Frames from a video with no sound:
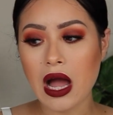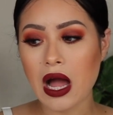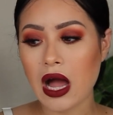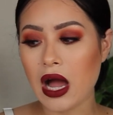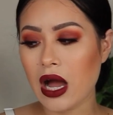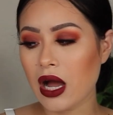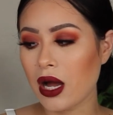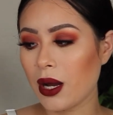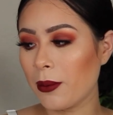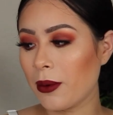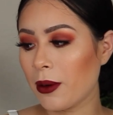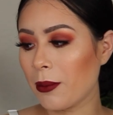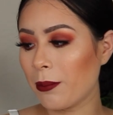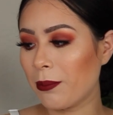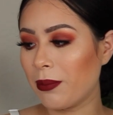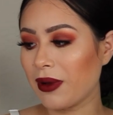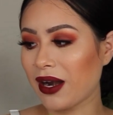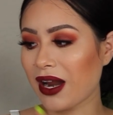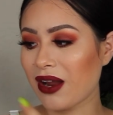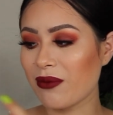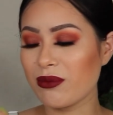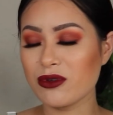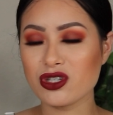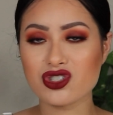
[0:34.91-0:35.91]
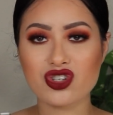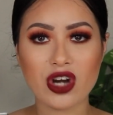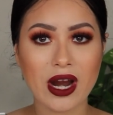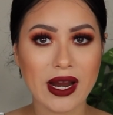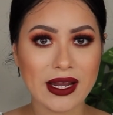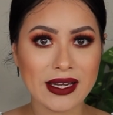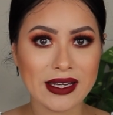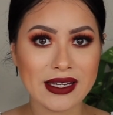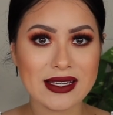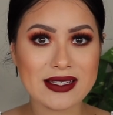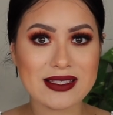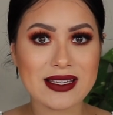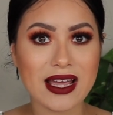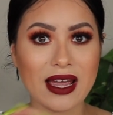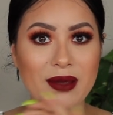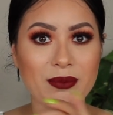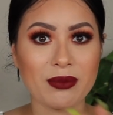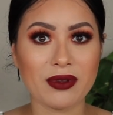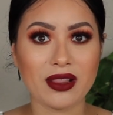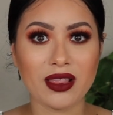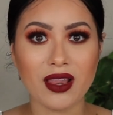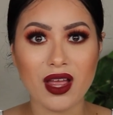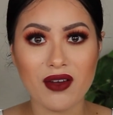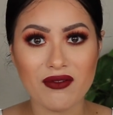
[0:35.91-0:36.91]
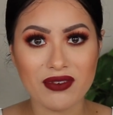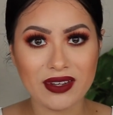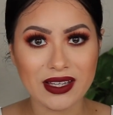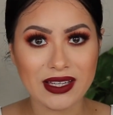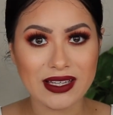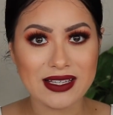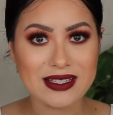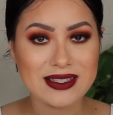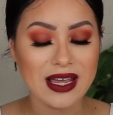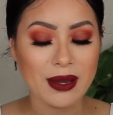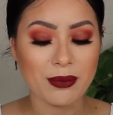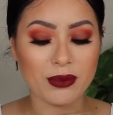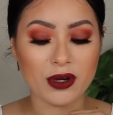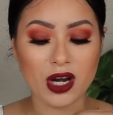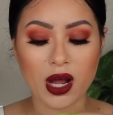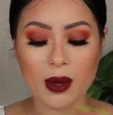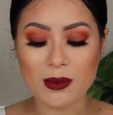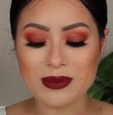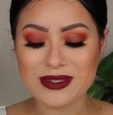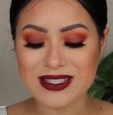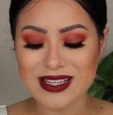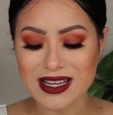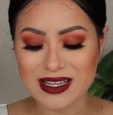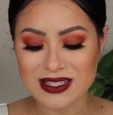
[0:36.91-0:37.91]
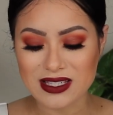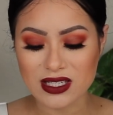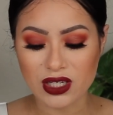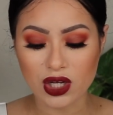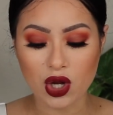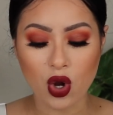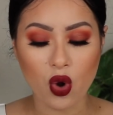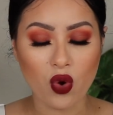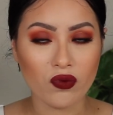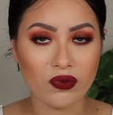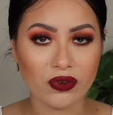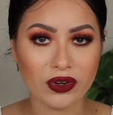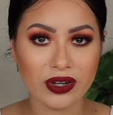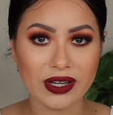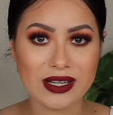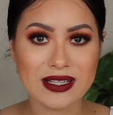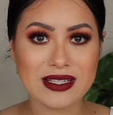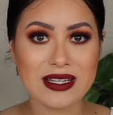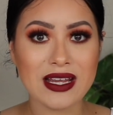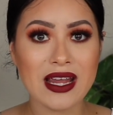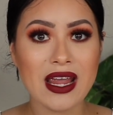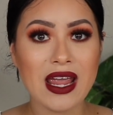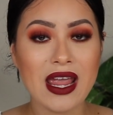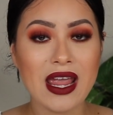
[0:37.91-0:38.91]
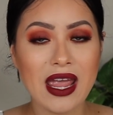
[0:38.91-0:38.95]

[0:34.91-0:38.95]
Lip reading: But I've been trying it. I've been loving it. I've been obsessing over it.